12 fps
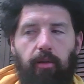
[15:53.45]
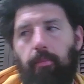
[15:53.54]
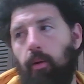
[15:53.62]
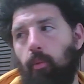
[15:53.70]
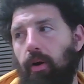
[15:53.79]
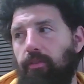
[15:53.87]

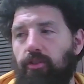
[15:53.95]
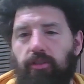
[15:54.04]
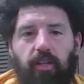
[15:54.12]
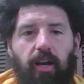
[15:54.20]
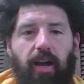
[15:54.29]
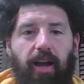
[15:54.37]
My wife just
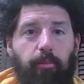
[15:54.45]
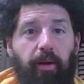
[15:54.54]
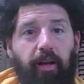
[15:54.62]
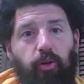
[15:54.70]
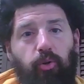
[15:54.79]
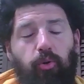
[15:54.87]
got hired
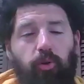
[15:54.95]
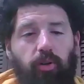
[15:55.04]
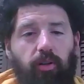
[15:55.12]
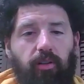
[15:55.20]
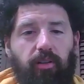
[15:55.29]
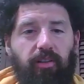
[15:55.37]
by
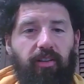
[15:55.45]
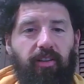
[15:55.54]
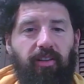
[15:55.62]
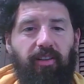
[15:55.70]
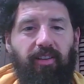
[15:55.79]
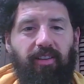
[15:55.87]
Google
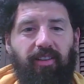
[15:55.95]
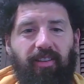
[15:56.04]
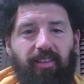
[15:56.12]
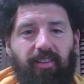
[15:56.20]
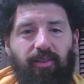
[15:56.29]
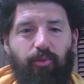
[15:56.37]

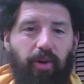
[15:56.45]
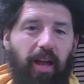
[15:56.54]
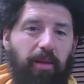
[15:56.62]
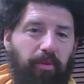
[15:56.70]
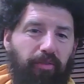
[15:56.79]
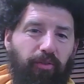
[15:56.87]

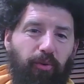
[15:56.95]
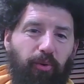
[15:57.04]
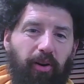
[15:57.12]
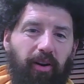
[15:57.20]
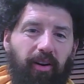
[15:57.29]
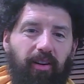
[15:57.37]
right
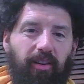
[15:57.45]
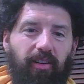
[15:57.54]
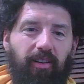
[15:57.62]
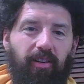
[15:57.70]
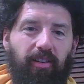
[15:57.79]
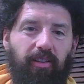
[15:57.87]
before
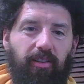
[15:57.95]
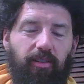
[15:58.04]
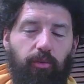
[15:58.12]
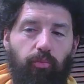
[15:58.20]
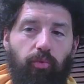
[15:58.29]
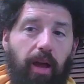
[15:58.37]

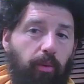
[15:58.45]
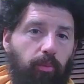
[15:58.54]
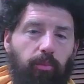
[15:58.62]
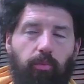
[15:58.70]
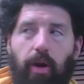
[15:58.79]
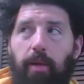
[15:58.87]

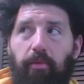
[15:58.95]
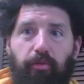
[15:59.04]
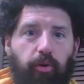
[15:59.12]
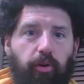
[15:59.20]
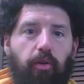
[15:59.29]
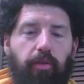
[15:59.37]

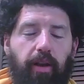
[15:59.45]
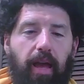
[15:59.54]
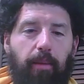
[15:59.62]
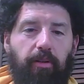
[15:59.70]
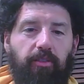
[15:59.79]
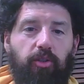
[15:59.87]
COVID
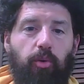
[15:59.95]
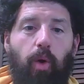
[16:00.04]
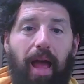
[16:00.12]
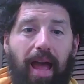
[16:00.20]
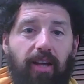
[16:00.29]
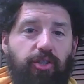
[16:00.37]
happened. So
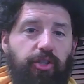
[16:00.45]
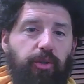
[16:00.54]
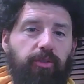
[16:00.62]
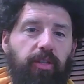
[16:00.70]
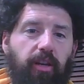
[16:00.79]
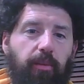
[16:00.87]
as she was going